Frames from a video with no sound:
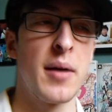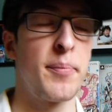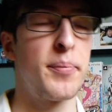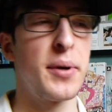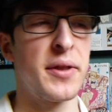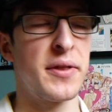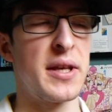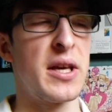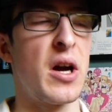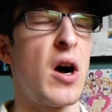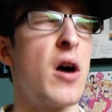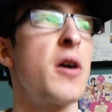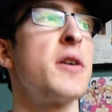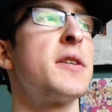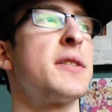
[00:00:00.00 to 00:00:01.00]
but the
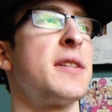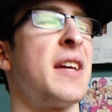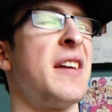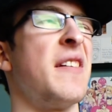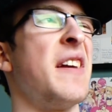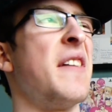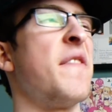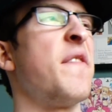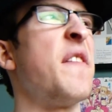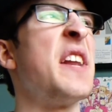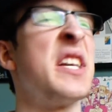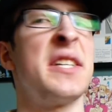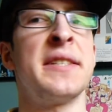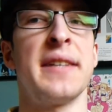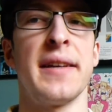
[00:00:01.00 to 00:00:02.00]
art, it
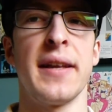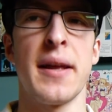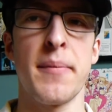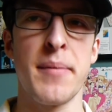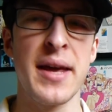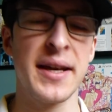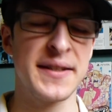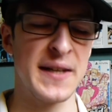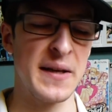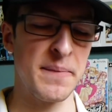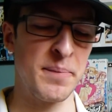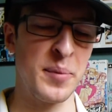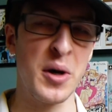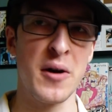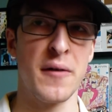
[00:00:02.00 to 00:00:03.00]
finishes it. It makes
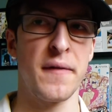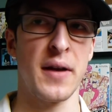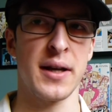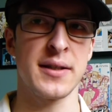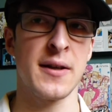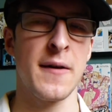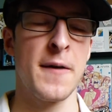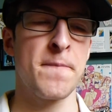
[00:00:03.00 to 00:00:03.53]
it perfect.